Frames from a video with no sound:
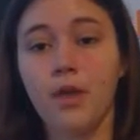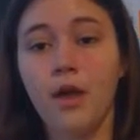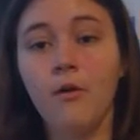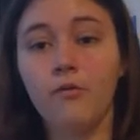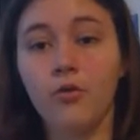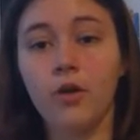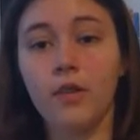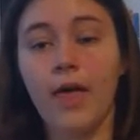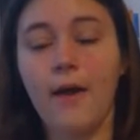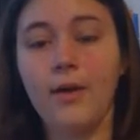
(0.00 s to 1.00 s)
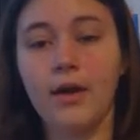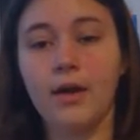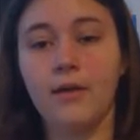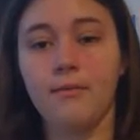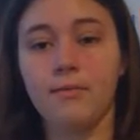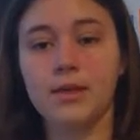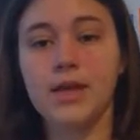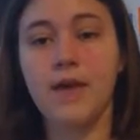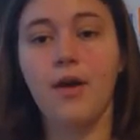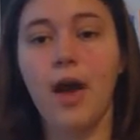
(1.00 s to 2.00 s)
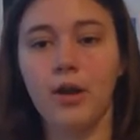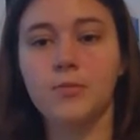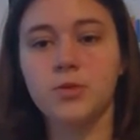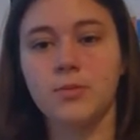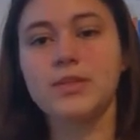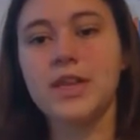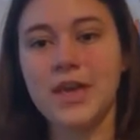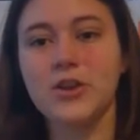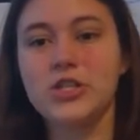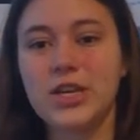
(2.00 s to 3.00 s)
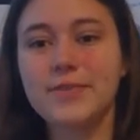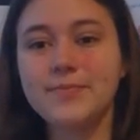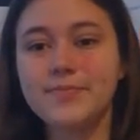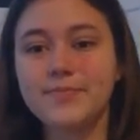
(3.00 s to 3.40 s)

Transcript: it to have a higher absorbency energy.